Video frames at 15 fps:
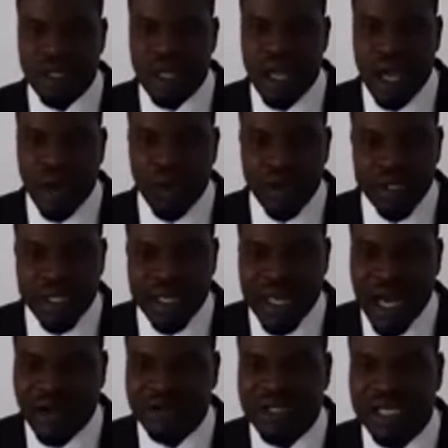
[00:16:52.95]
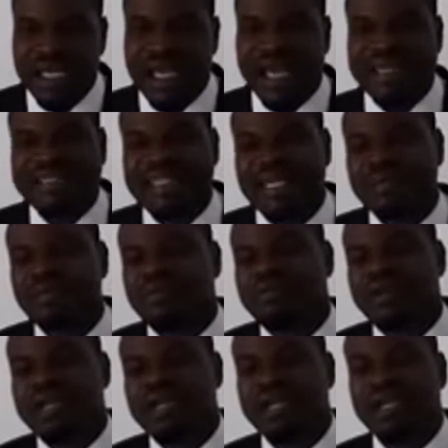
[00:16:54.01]
And we denounce any attempt
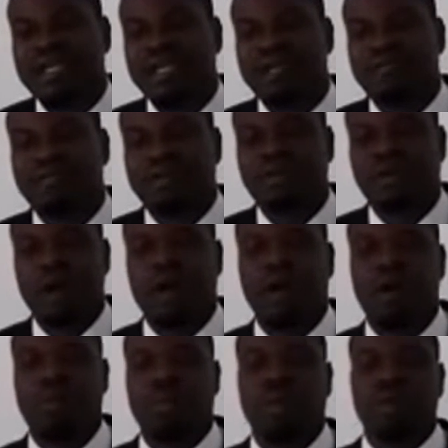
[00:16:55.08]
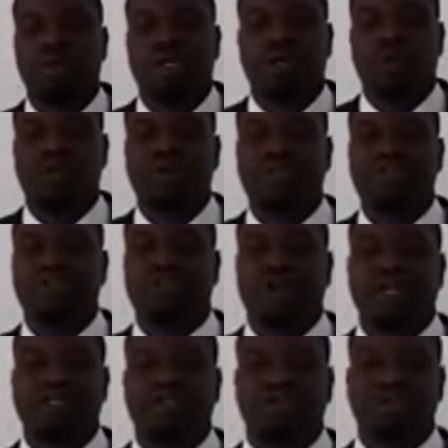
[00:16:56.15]
of any individual or body who is
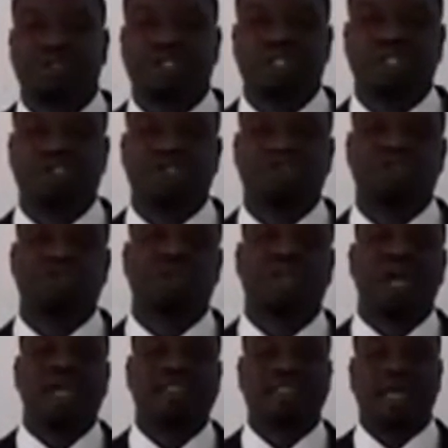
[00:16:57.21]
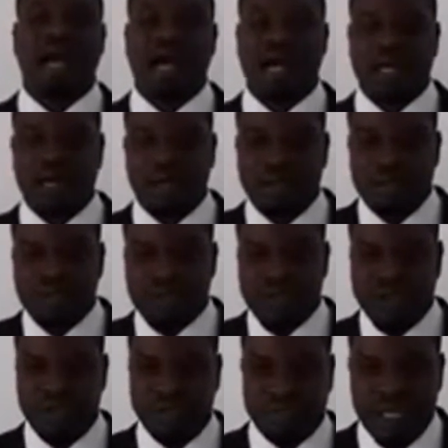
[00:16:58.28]
trying to disunite our
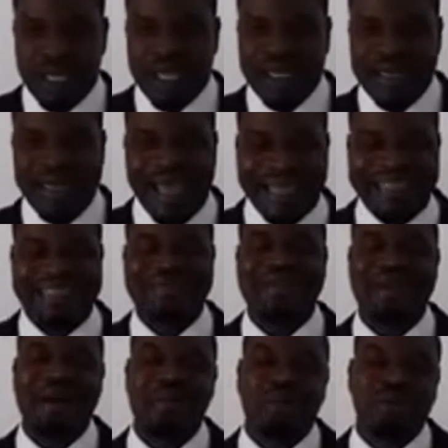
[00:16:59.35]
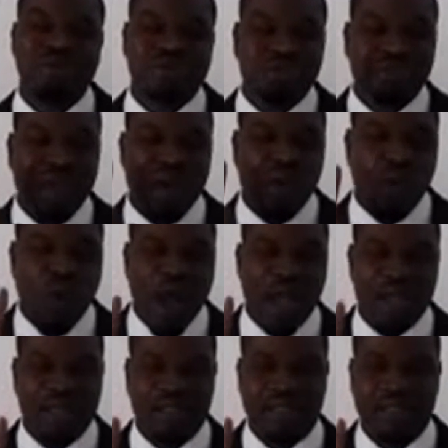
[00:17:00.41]
country. Nigeria must remain
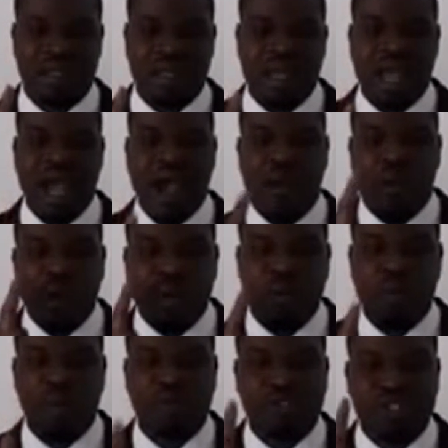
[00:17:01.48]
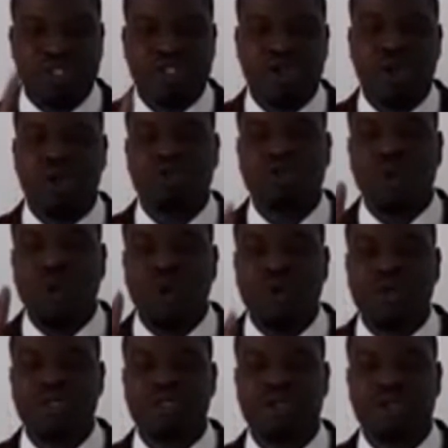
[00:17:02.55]
one, and we must discuss all
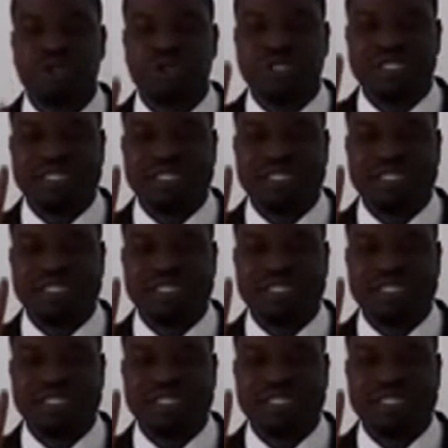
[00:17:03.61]
issues